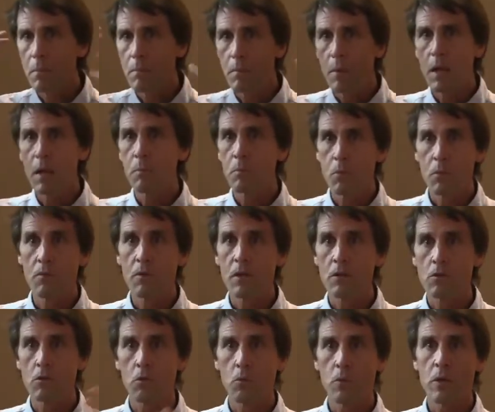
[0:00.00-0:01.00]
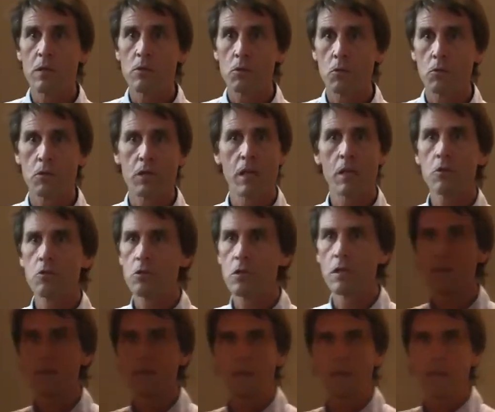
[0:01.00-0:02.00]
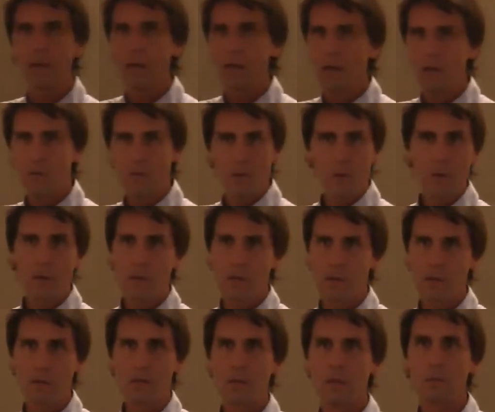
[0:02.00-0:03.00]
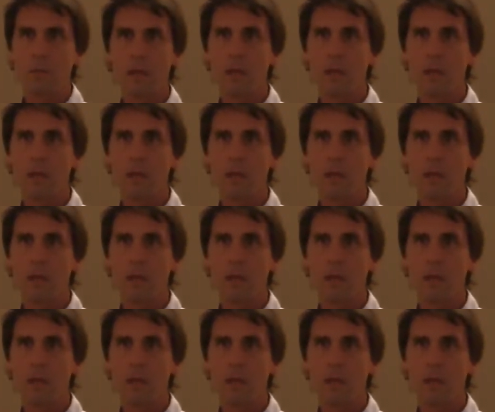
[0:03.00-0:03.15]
my professional research energy is entirely focused in